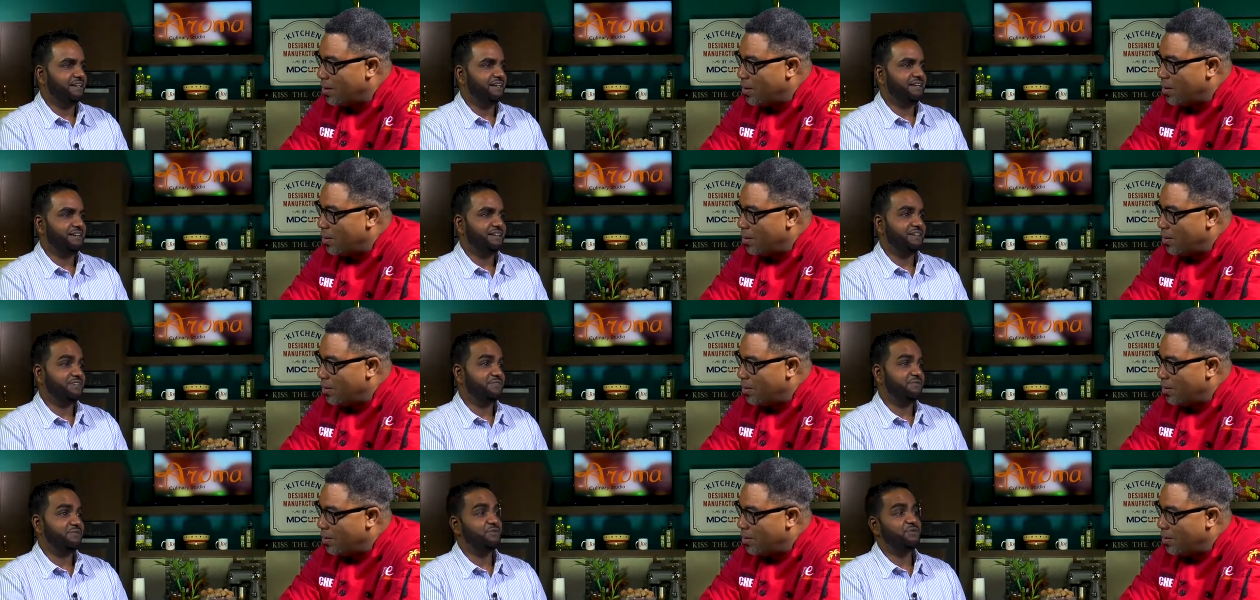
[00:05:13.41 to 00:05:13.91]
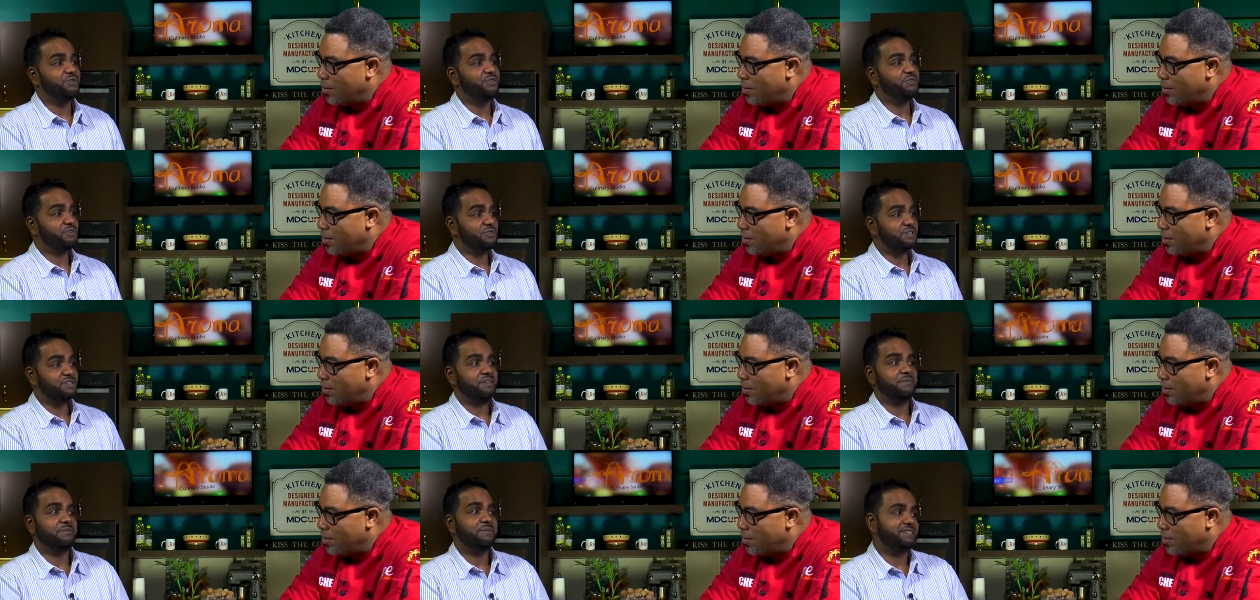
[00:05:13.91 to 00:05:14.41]
Speaker 1: Because food
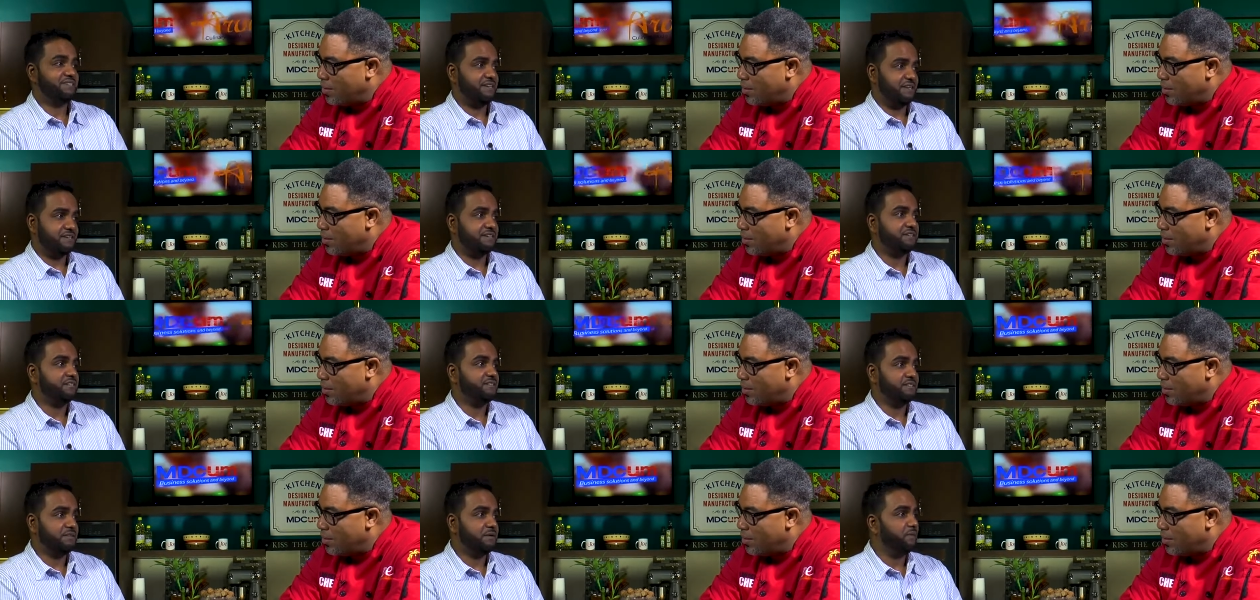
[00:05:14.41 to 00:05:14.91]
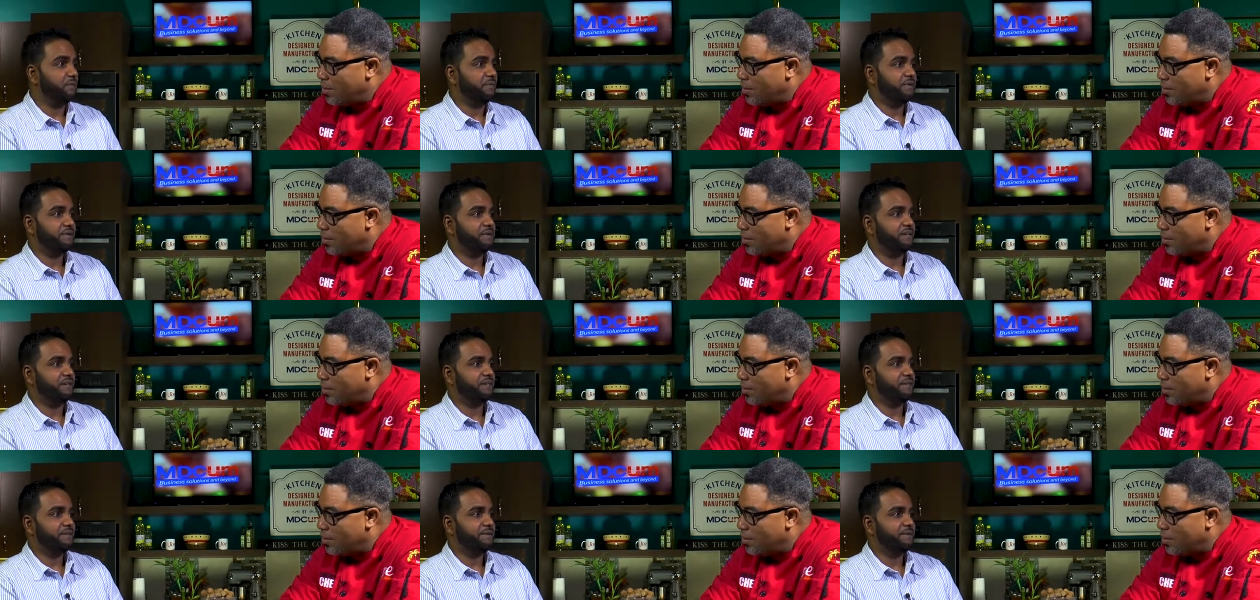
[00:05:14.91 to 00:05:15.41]
tourism is actually
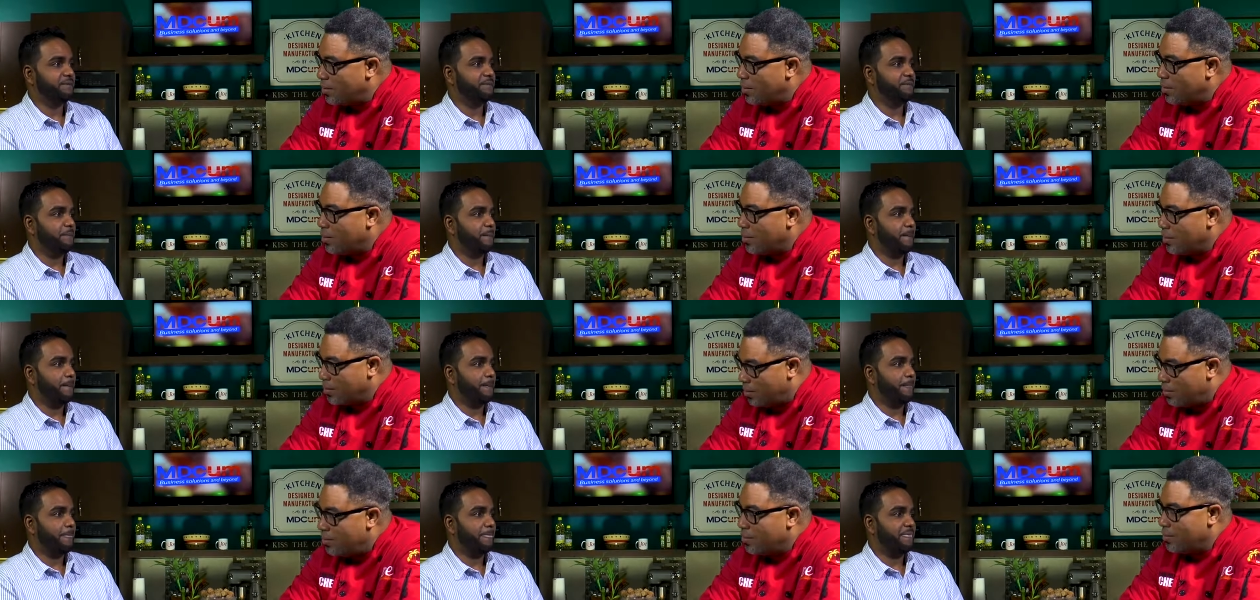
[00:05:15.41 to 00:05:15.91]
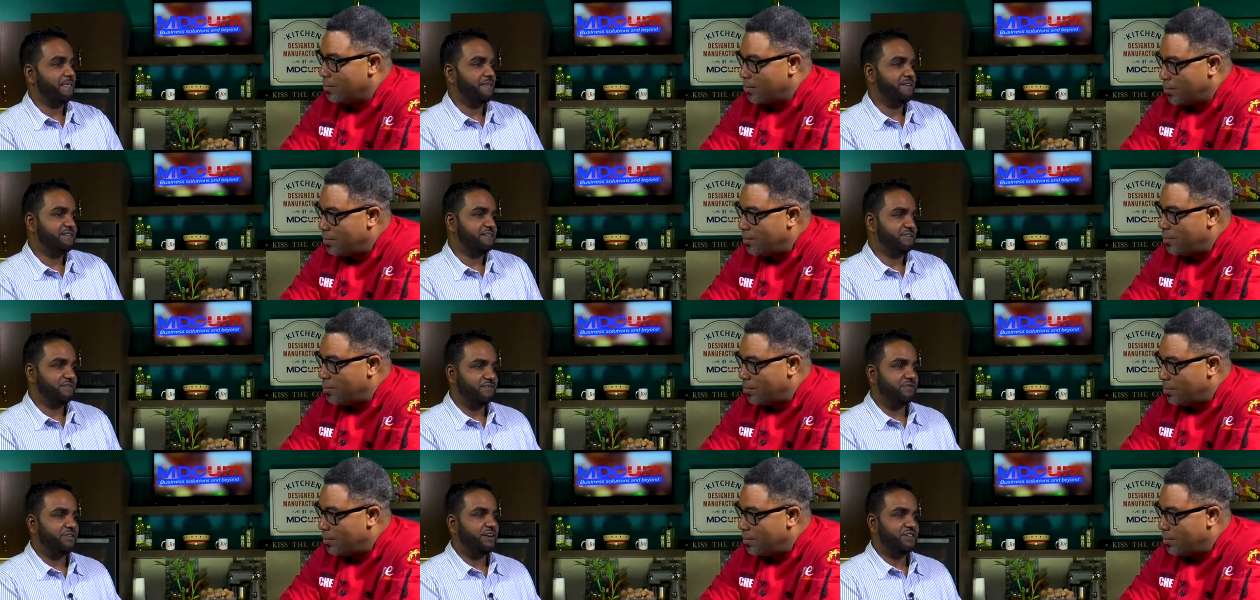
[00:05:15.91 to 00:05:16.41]
something.
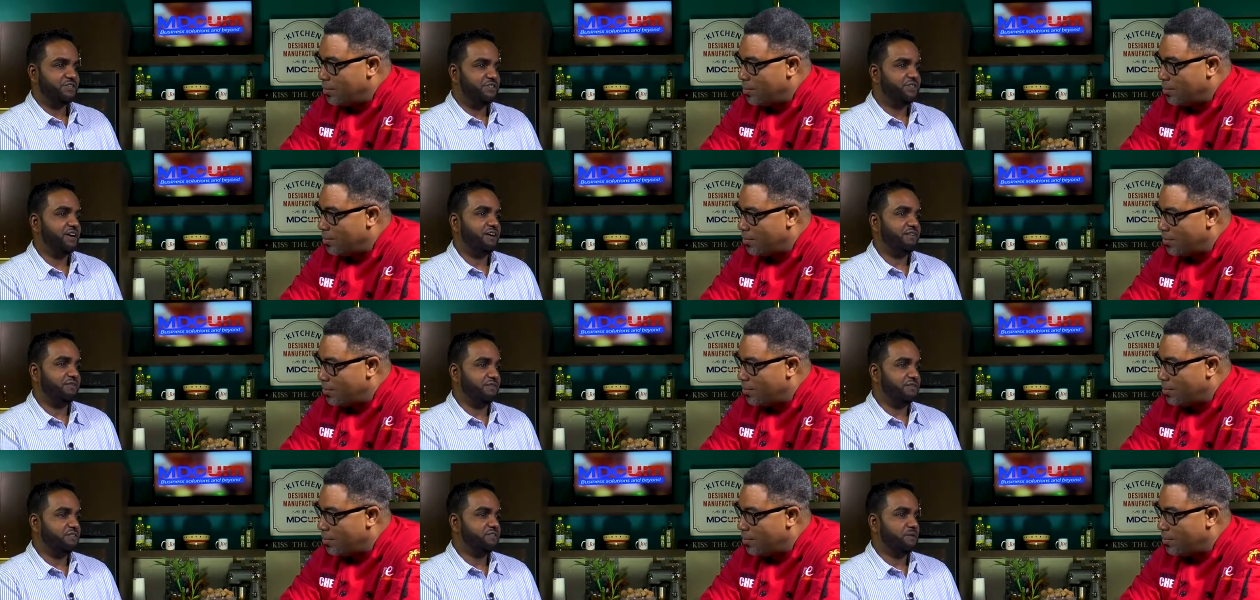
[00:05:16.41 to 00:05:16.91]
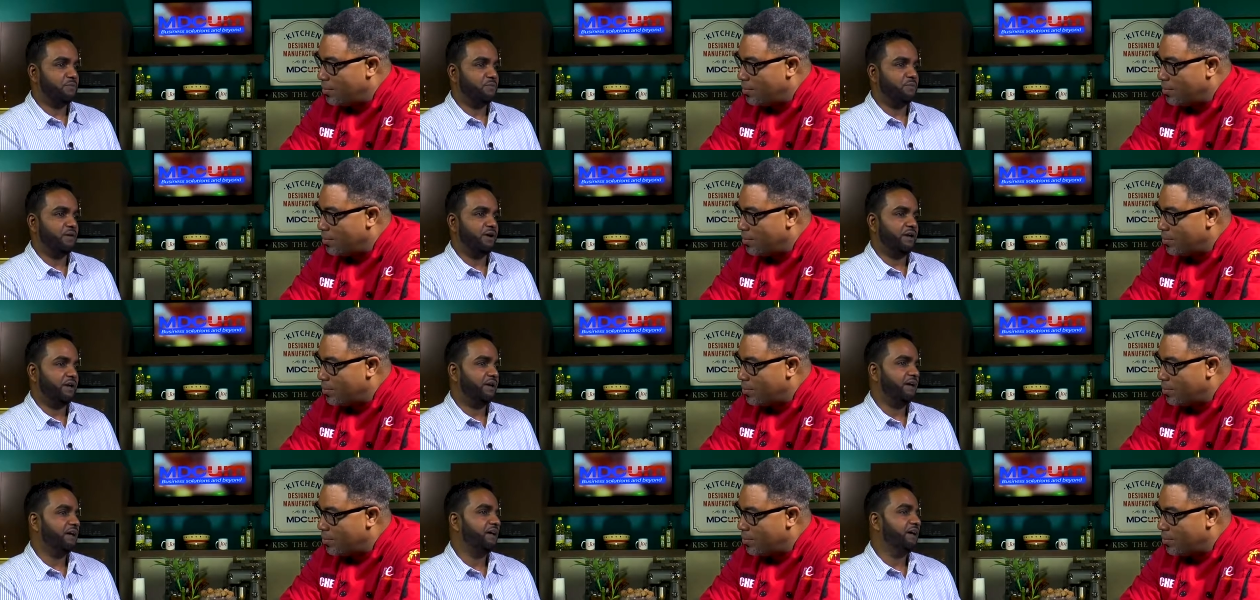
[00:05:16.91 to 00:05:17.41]
Because if I travel
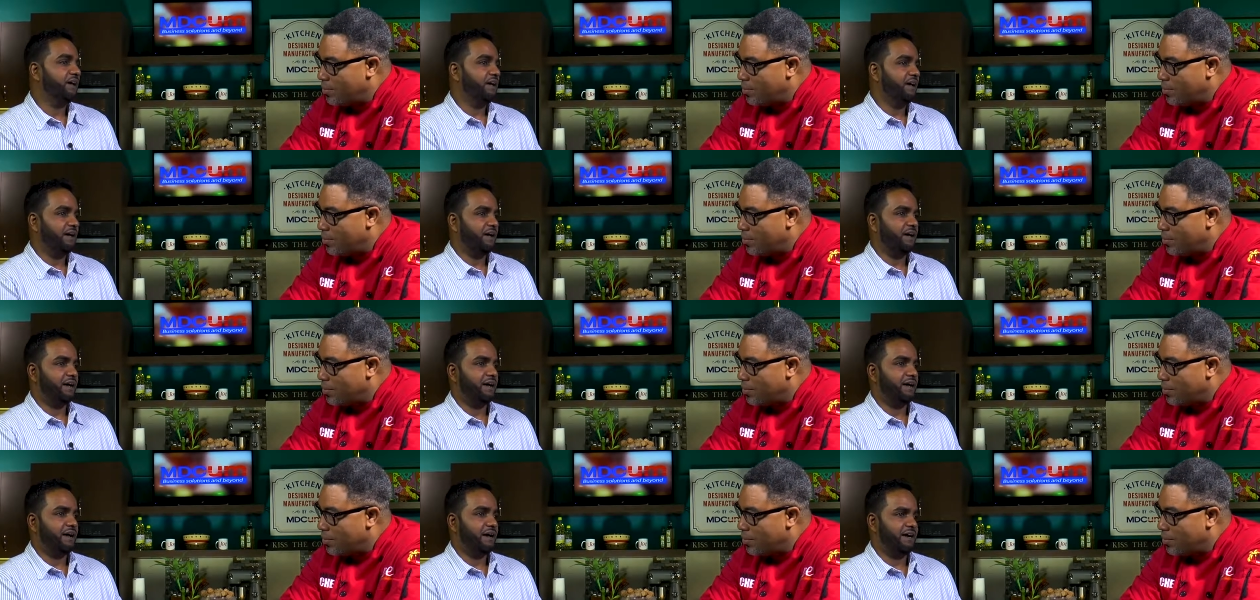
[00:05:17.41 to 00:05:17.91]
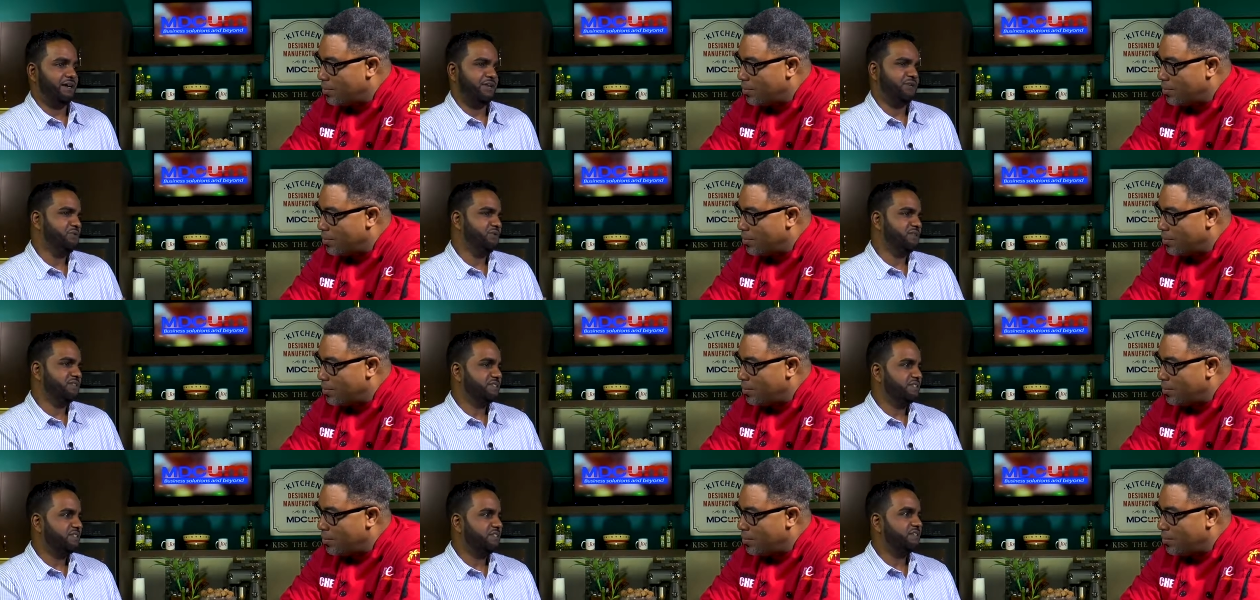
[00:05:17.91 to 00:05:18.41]
somewhere, I don't
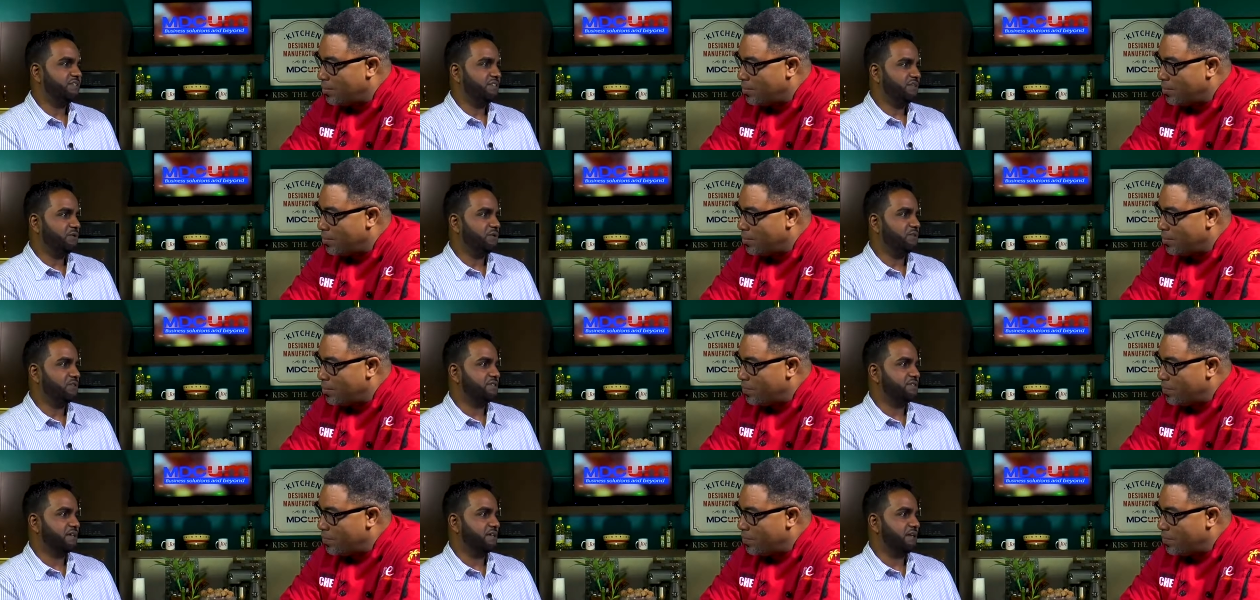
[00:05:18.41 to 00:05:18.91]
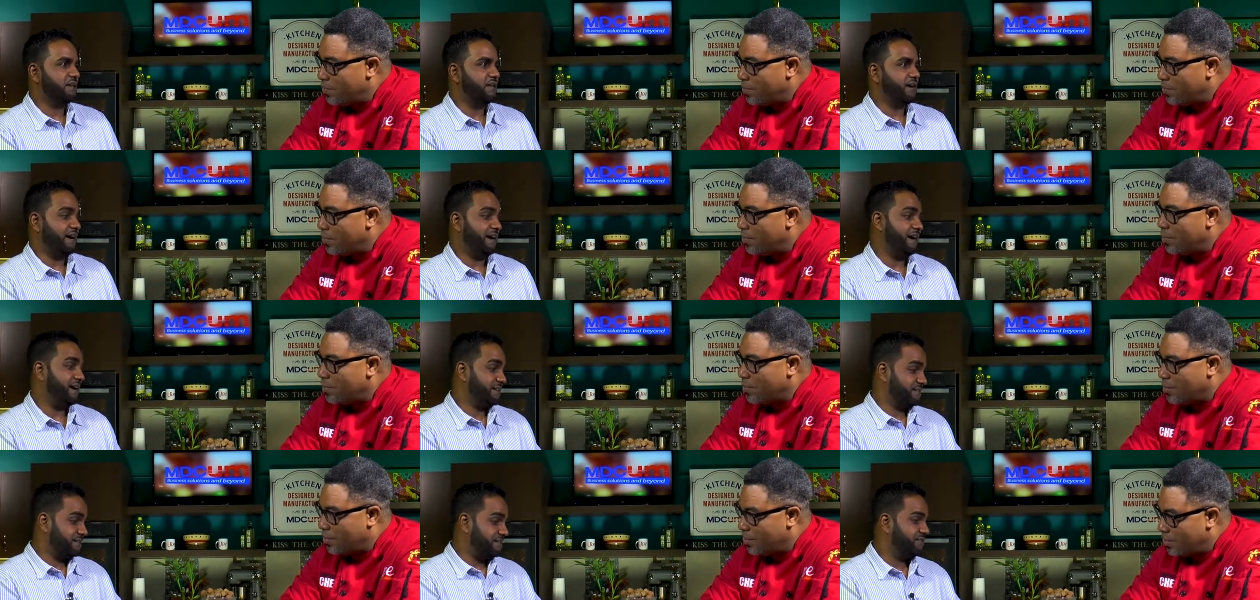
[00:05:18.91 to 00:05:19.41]
want to eat at the hotel.
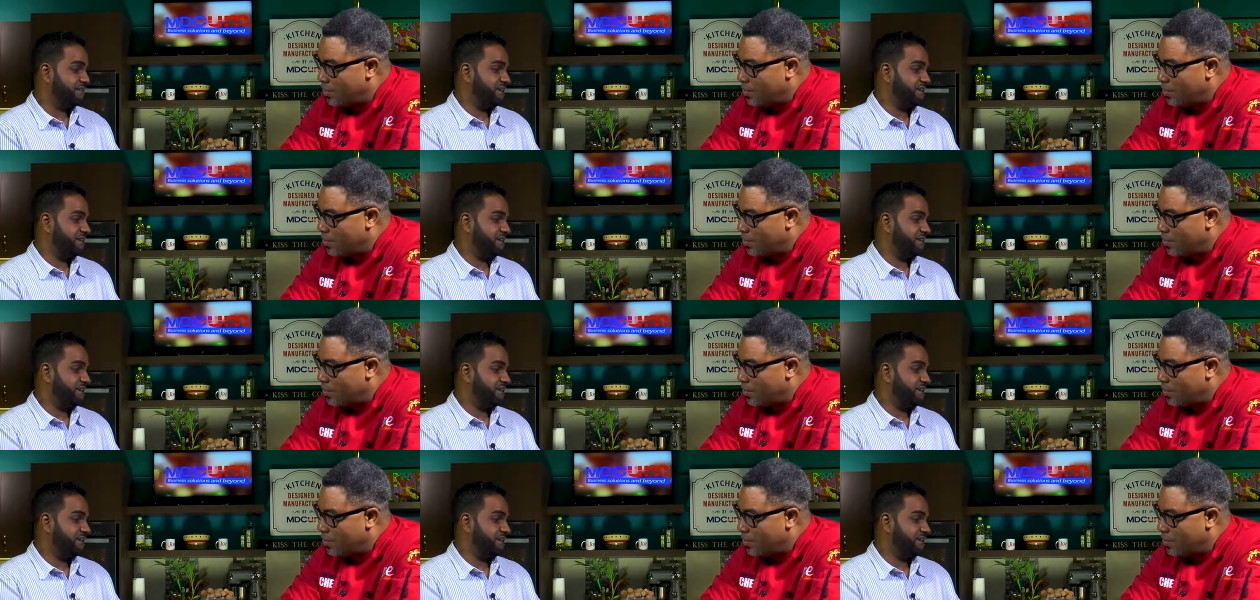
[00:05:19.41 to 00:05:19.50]
I ask the